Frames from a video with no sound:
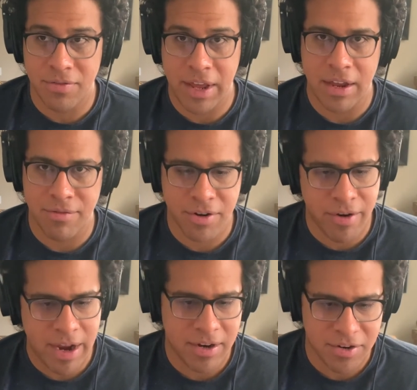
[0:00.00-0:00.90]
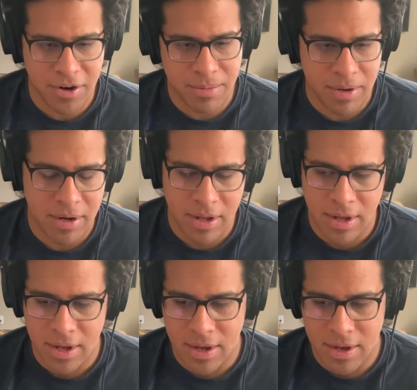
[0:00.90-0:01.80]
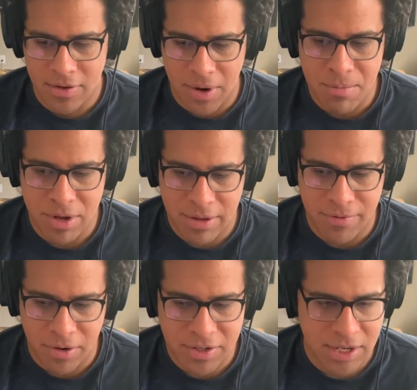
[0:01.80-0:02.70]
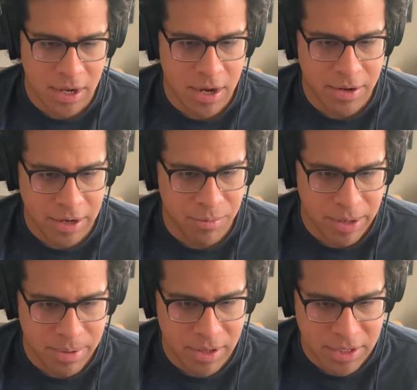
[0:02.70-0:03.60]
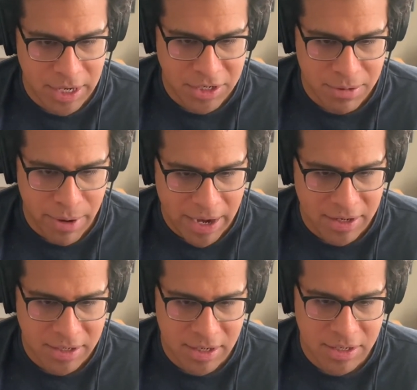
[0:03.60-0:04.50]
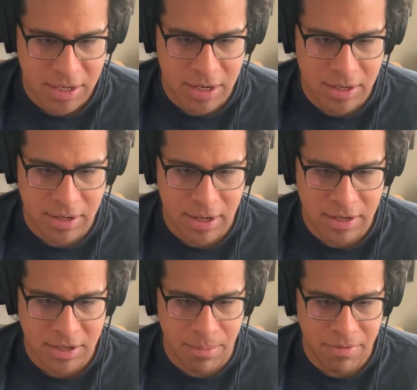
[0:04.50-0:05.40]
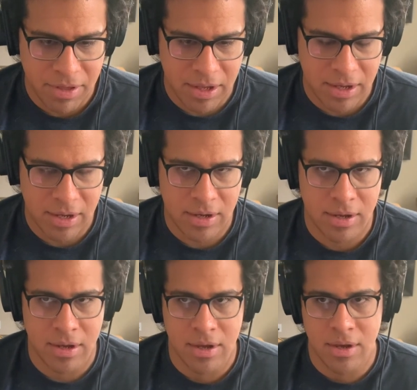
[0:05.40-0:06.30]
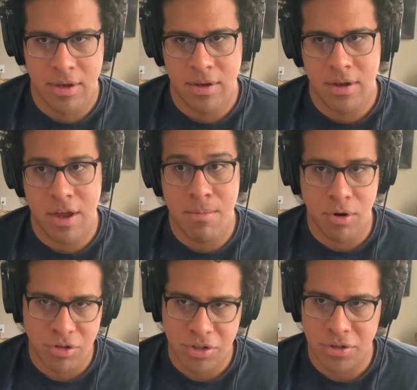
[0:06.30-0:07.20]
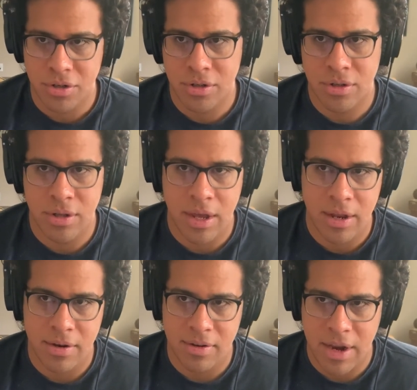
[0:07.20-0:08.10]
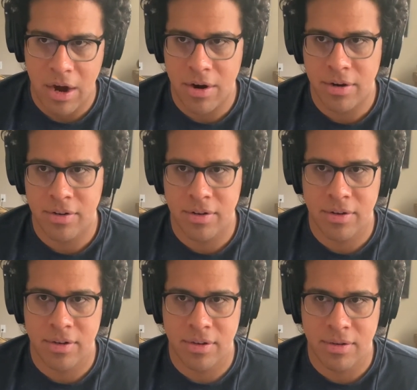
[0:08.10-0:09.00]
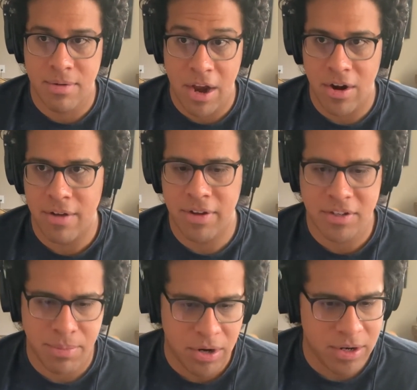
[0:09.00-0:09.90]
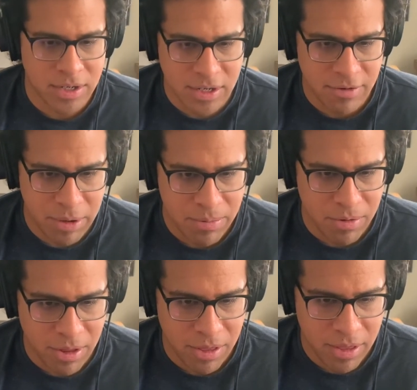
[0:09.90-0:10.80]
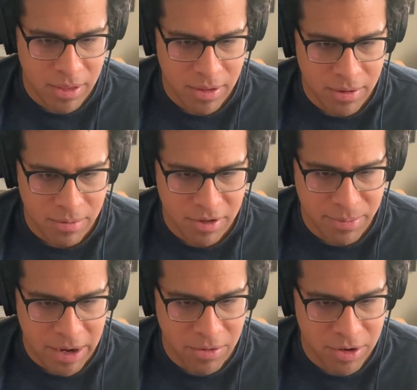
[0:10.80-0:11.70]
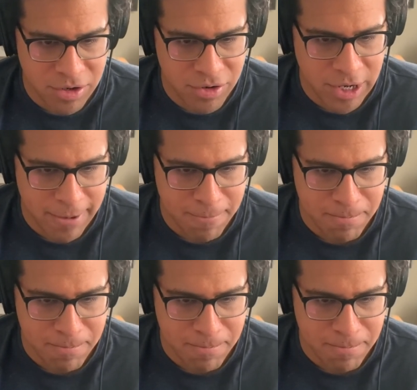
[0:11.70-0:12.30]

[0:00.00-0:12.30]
of taken for granted term, and so I'm really focusing on like rehabilitation practices and some of the emotional and narrative experiences of people with spinal cord injury.